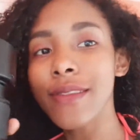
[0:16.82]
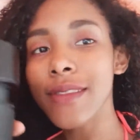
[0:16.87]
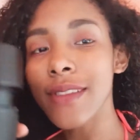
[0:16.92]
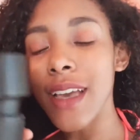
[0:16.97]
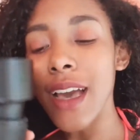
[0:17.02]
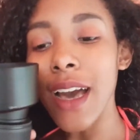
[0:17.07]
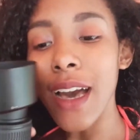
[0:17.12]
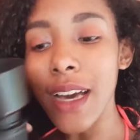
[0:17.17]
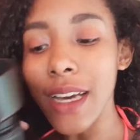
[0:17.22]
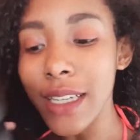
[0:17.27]

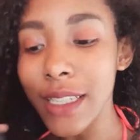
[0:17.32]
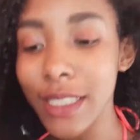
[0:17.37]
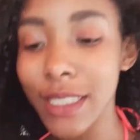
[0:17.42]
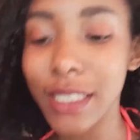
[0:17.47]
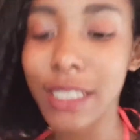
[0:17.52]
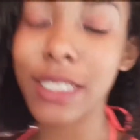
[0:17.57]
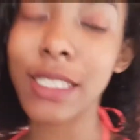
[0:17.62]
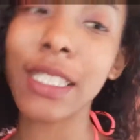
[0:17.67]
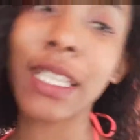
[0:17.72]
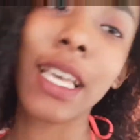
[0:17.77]

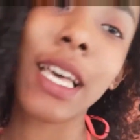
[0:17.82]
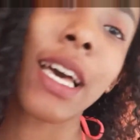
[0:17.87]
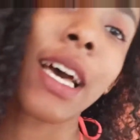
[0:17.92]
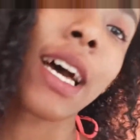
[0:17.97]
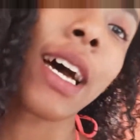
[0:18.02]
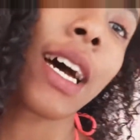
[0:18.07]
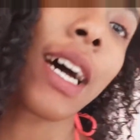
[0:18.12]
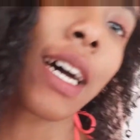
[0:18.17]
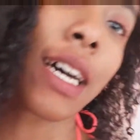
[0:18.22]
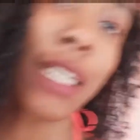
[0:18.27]
guys.
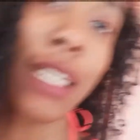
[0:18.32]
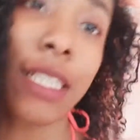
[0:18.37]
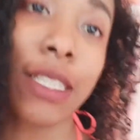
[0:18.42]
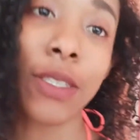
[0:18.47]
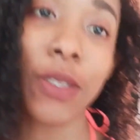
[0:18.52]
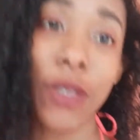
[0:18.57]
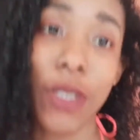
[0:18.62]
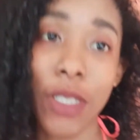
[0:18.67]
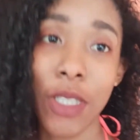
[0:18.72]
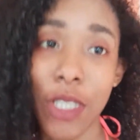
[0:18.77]
And
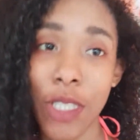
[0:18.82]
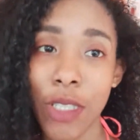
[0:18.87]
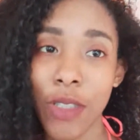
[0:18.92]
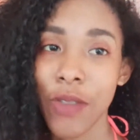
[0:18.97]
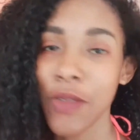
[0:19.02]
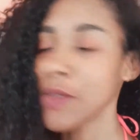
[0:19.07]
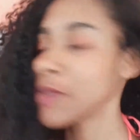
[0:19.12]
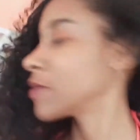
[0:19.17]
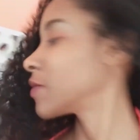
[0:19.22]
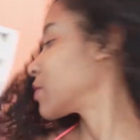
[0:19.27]
this
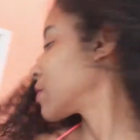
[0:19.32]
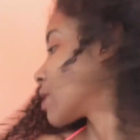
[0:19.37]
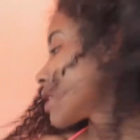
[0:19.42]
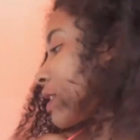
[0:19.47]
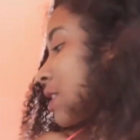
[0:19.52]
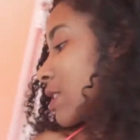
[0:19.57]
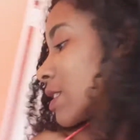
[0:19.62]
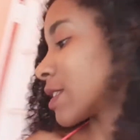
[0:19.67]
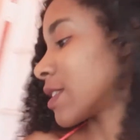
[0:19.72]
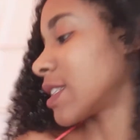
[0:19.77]

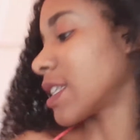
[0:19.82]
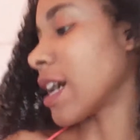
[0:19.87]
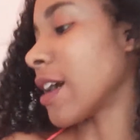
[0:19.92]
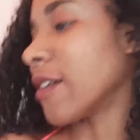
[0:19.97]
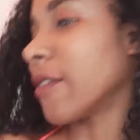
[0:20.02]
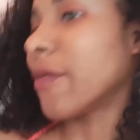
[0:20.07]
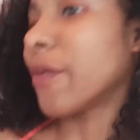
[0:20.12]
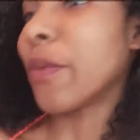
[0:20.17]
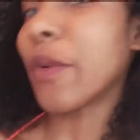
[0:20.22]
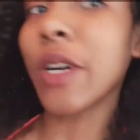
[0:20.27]

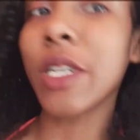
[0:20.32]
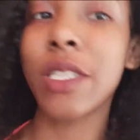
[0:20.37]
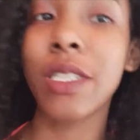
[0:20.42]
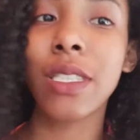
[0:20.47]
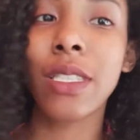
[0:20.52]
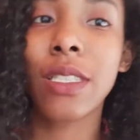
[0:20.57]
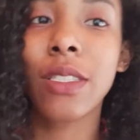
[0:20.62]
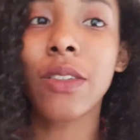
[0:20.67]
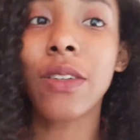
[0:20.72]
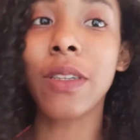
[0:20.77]
south portion
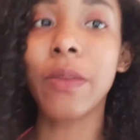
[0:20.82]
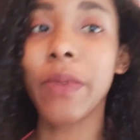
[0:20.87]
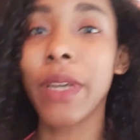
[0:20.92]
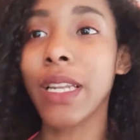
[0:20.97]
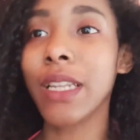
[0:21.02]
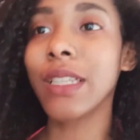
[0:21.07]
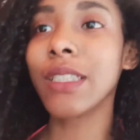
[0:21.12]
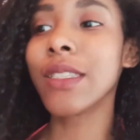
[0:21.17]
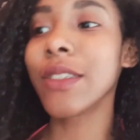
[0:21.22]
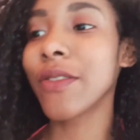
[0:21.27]
is going to be a
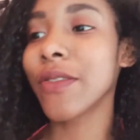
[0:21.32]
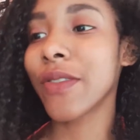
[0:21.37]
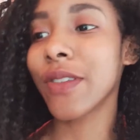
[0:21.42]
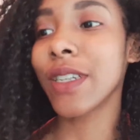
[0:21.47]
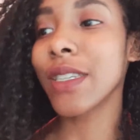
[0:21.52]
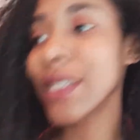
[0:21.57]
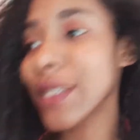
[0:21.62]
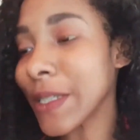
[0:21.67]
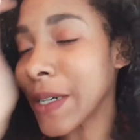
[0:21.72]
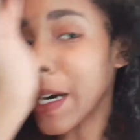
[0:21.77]
little
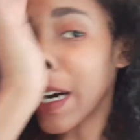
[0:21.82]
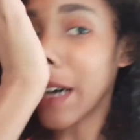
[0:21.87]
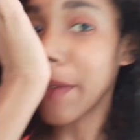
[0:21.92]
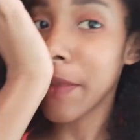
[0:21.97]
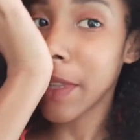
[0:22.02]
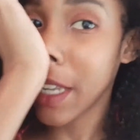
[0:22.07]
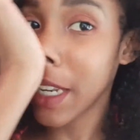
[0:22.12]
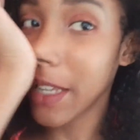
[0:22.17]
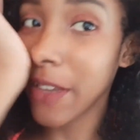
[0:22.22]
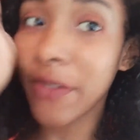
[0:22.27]
different, so I'm
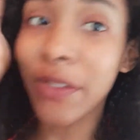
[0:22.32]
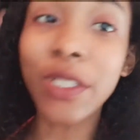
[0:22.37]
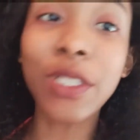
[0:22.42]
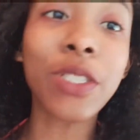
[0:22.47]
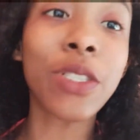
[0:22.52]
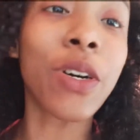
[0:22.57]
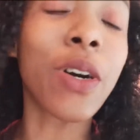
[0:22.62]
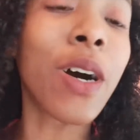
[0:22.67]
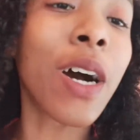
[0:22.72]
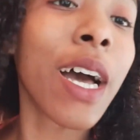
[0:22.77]
not even
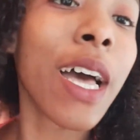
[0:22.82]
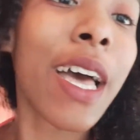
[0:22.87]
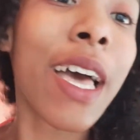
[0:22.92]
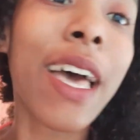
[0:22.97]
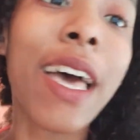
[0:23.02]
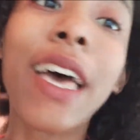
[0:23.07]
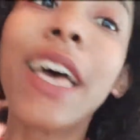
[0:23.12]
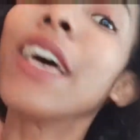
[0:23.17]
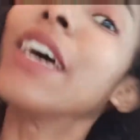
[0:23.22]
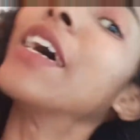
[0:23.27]
sure
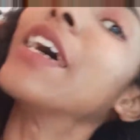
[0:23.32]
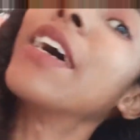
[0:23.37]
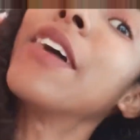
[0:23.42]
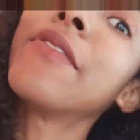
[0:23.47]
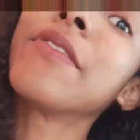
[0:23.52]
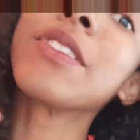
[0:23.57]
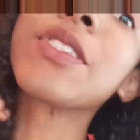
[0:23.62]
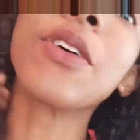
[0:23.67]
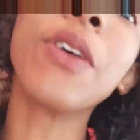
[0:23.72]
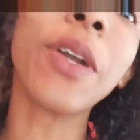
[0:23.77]

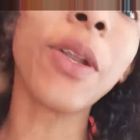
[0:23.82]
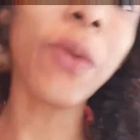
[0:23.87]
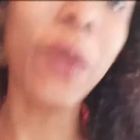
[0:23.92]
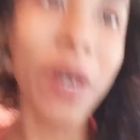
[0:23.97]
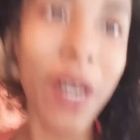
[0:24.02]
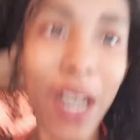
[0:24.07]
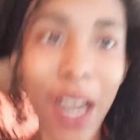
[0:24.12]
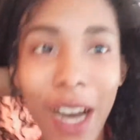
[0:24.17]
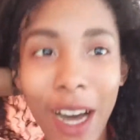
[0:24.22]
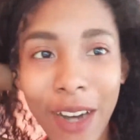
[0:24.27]
if it's going to
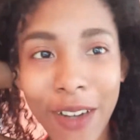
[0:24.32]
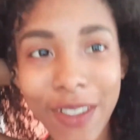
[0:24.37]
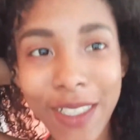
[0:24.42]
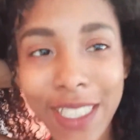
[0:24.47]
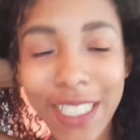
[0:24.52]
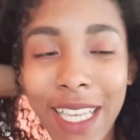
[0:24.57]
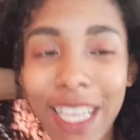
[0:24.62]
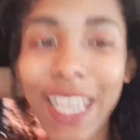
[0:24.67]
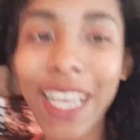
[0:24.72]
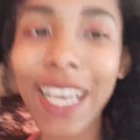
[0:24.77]
work out.